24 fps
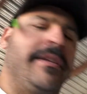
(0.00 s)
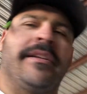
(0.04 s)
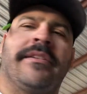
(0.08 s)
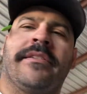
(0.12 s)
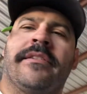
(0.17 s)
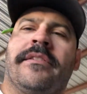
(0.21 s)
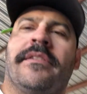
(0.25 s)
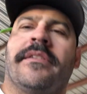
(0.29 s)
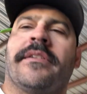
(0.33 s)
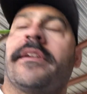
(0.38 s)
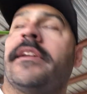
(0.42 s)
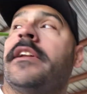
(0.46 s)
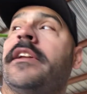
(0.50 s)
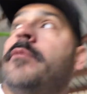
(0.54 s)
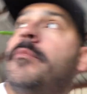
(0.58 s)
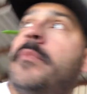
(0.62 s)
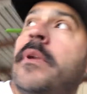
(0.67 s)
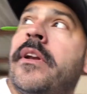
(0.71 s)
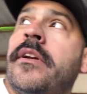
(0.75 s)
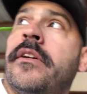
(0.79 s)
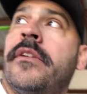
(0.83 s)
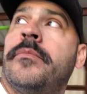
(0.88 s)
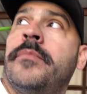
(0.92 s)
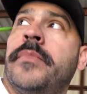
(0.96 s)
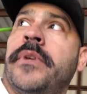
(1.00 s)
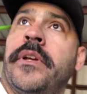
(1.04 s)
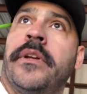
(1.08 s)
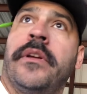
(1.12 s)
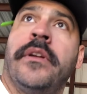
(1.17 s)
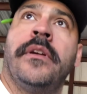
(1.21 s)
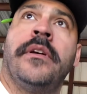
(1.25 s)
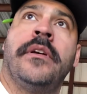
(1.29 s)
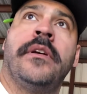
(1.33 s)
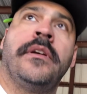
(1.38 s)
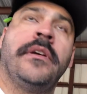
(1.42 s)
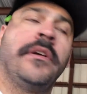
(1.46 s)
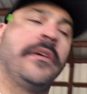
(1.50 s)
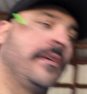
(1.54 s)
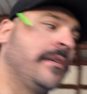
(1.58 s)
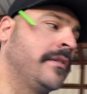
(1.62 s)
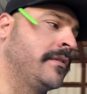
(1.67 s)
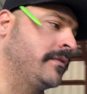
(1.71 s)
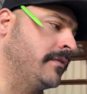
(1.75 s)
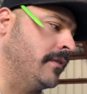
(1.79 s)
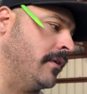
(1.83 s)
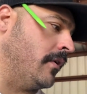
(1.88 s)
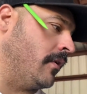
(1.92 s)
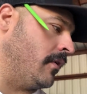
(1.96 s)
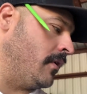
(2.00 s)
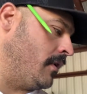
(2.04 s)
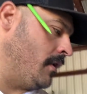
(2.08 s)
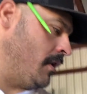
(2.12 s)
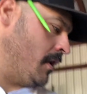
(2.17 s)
doesn't look any better to me. So